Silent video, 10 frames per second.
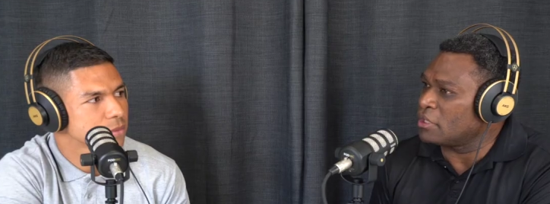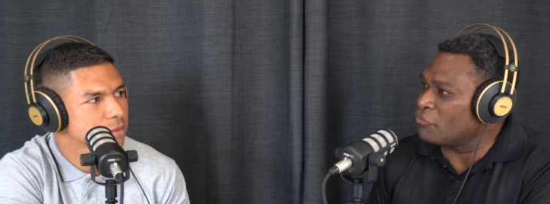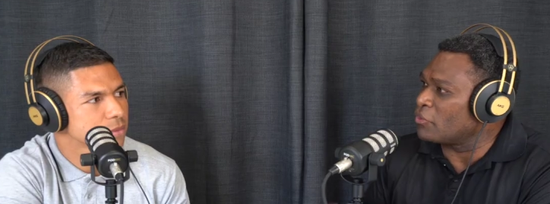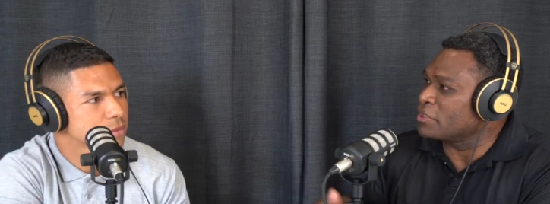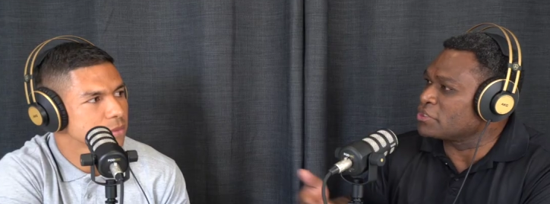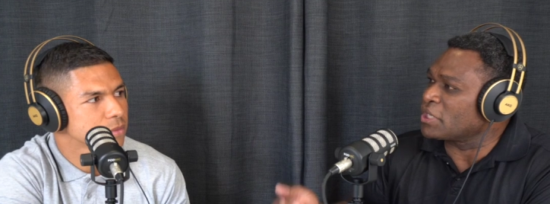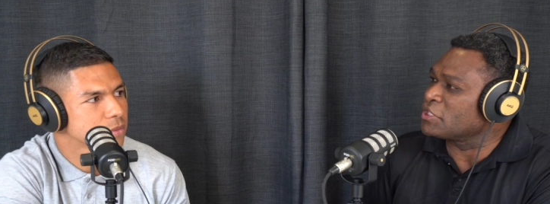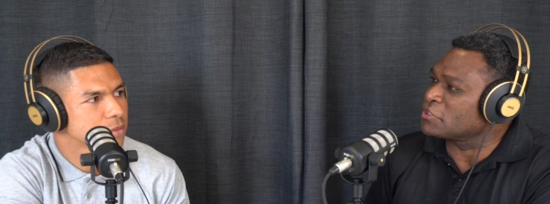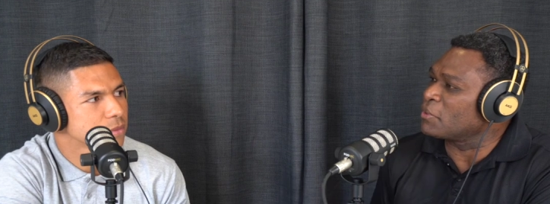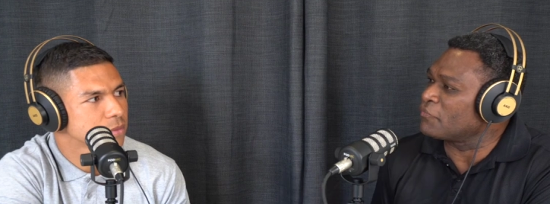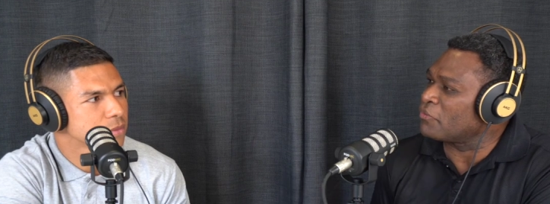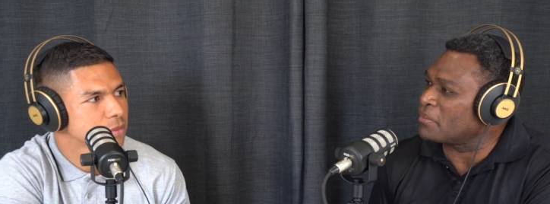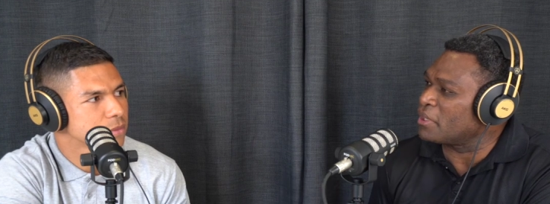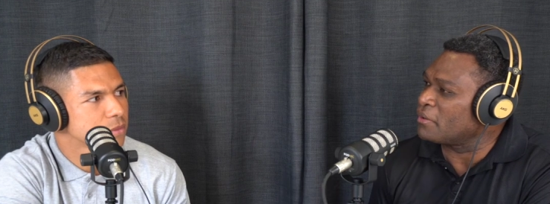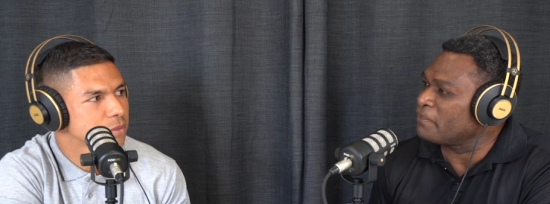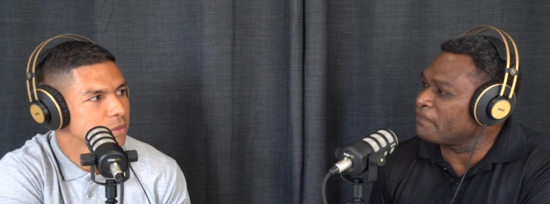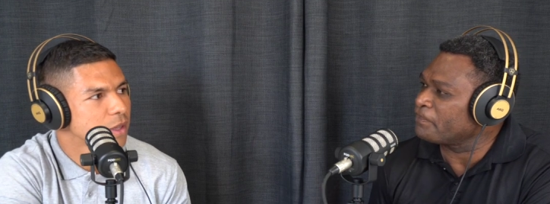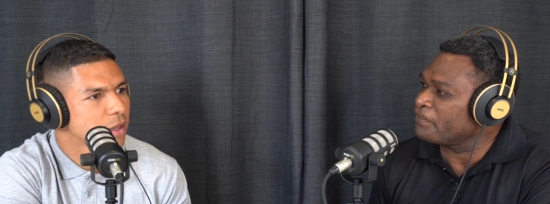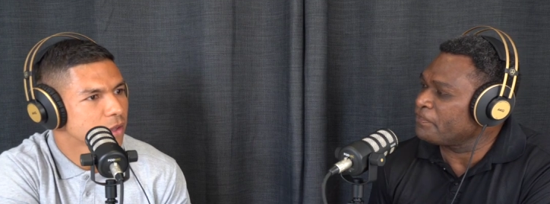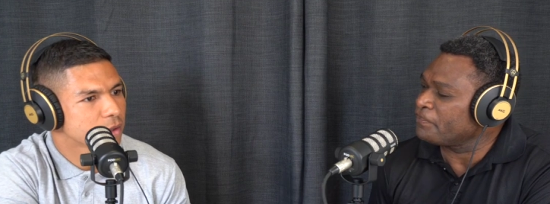Speaker 1: that really changed me from then.
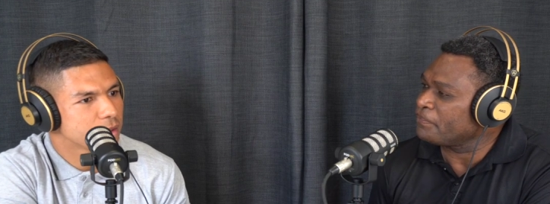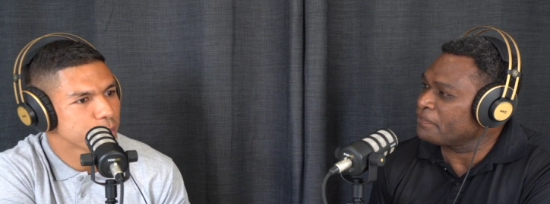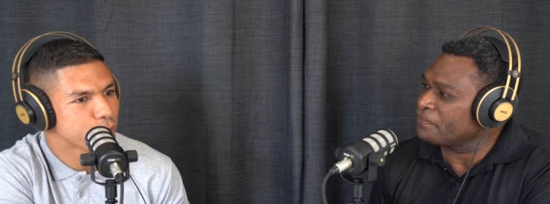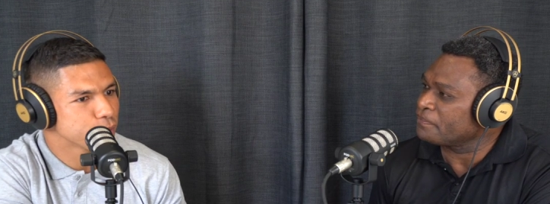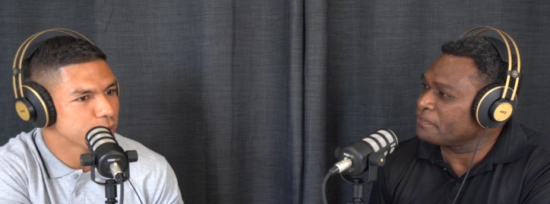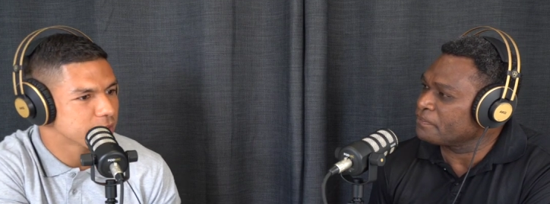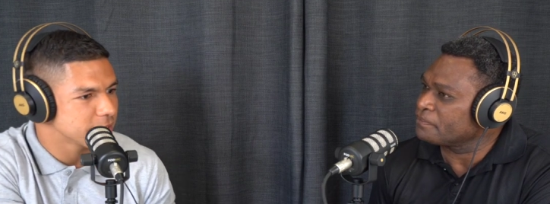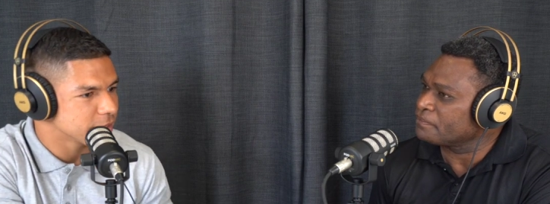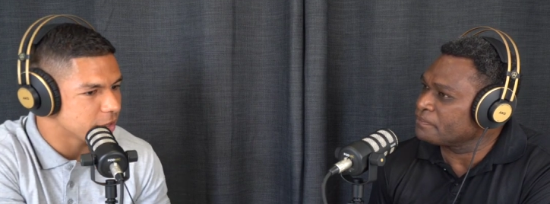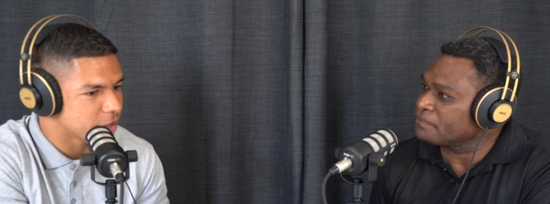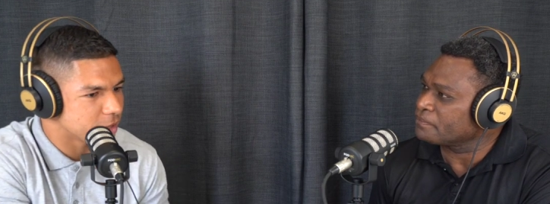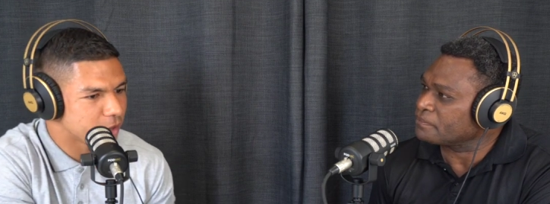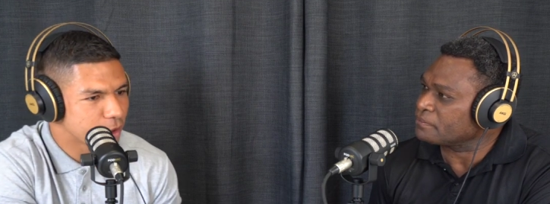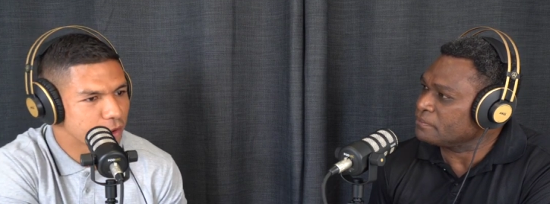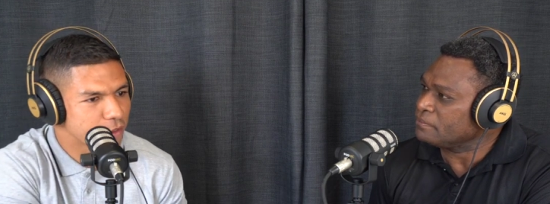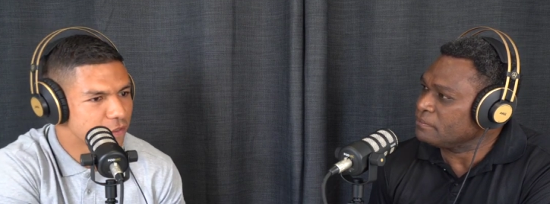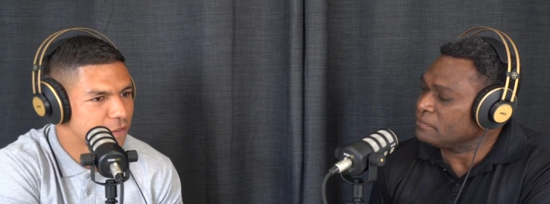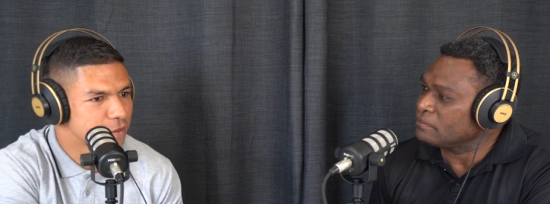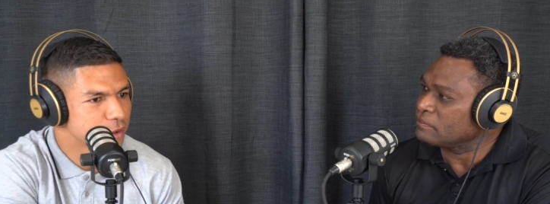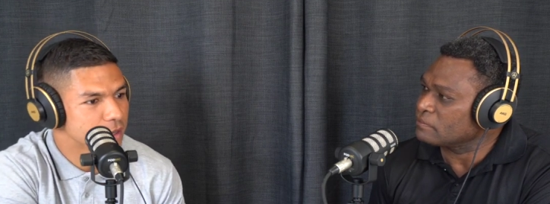
Speaker 2: Because a lot of
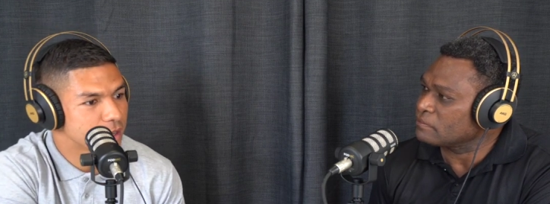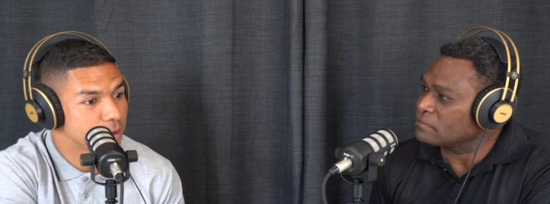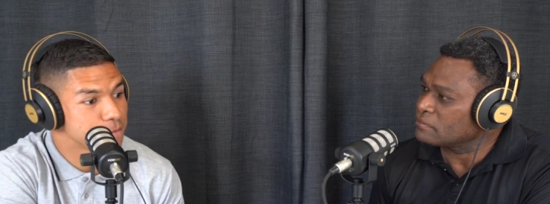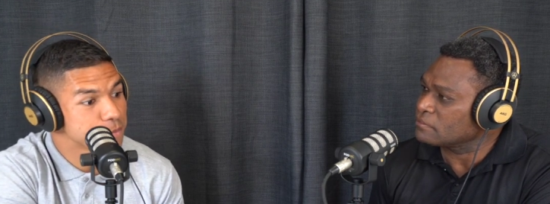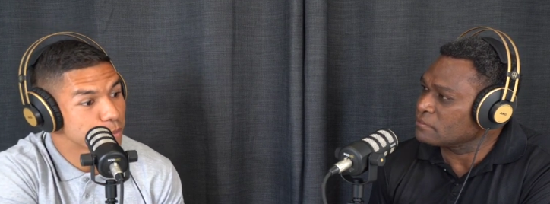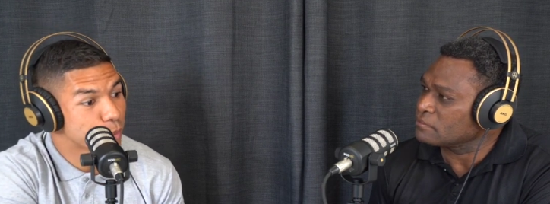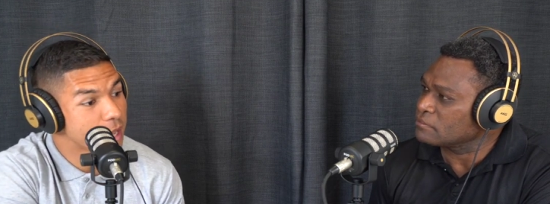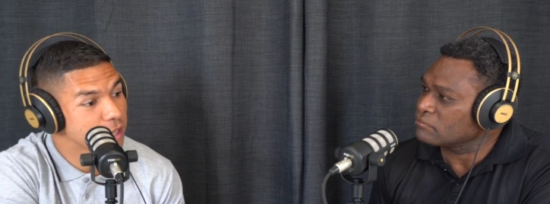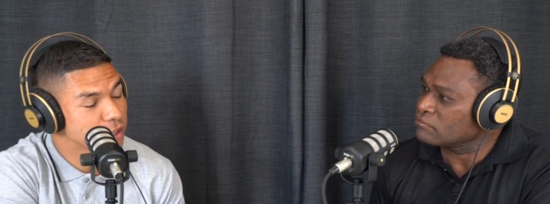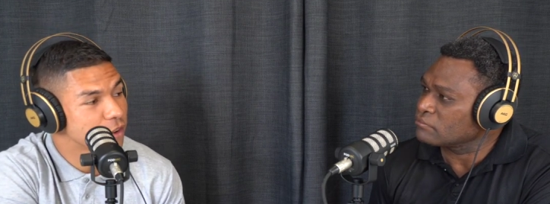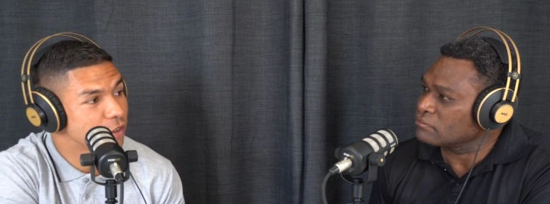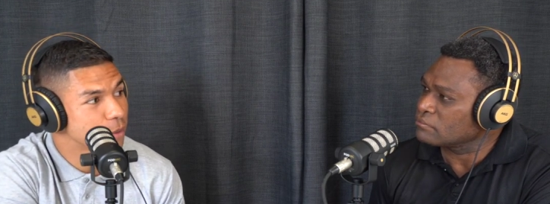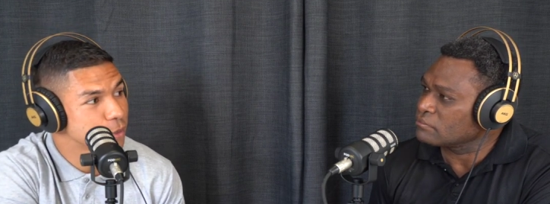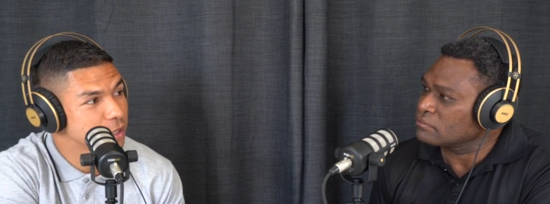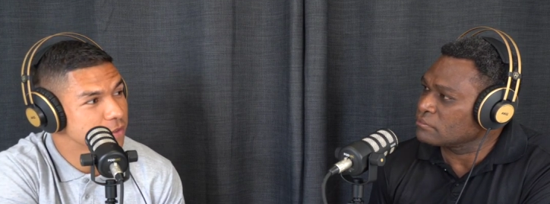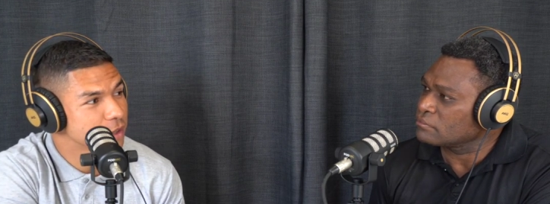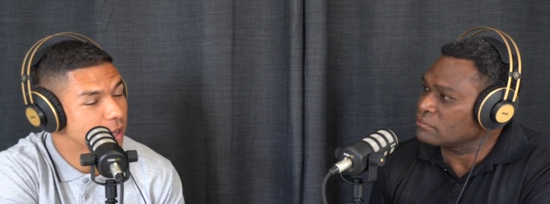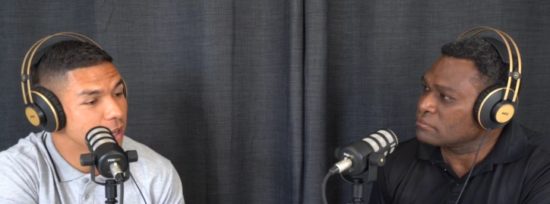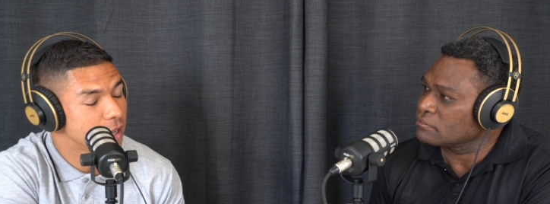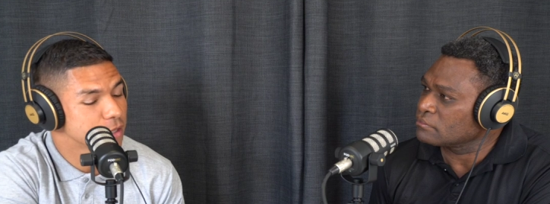uh, players I find, Pacific,
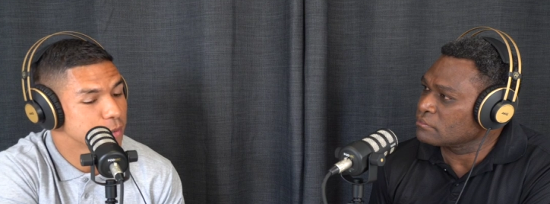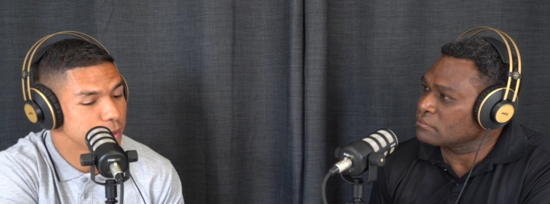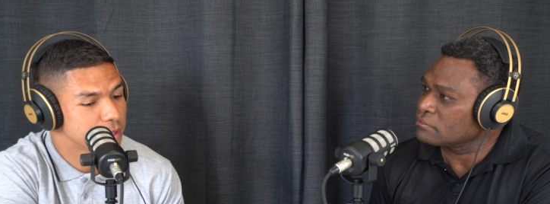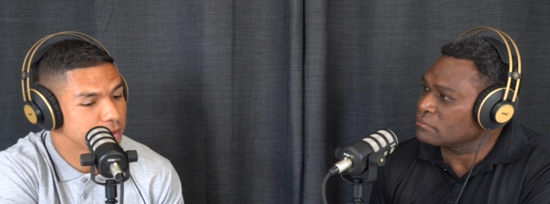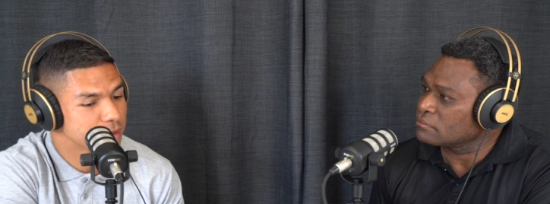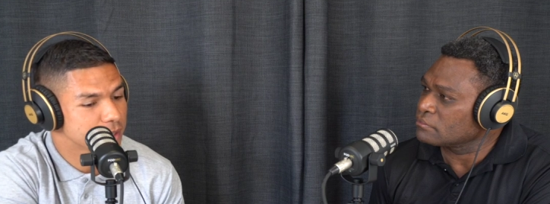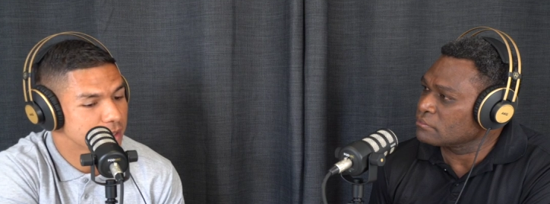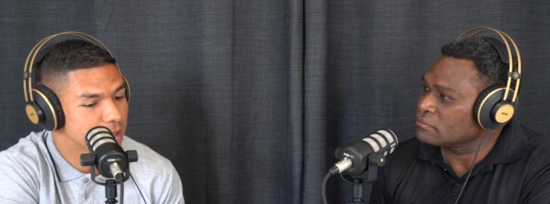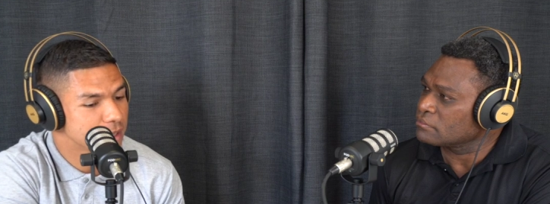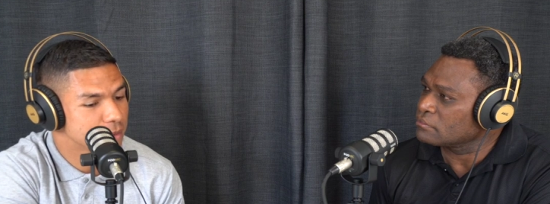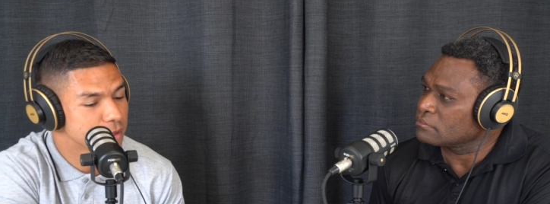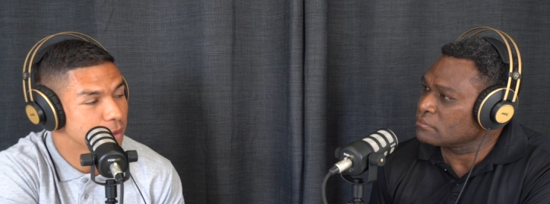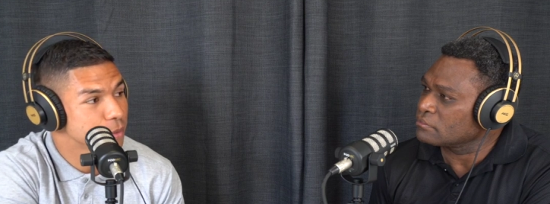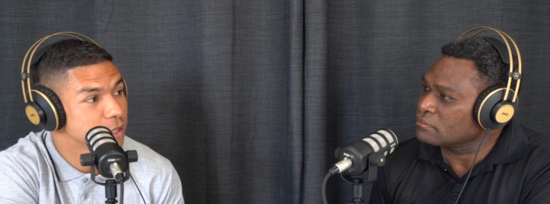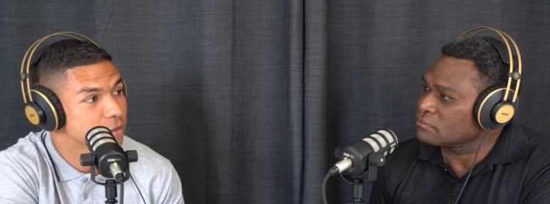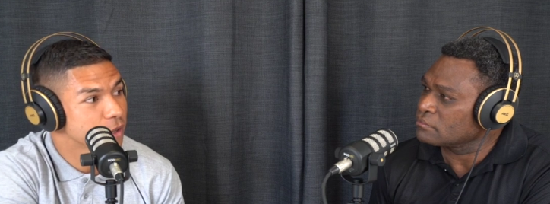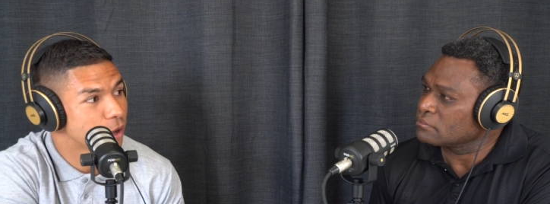uh, specifically, uh, you know, Pacific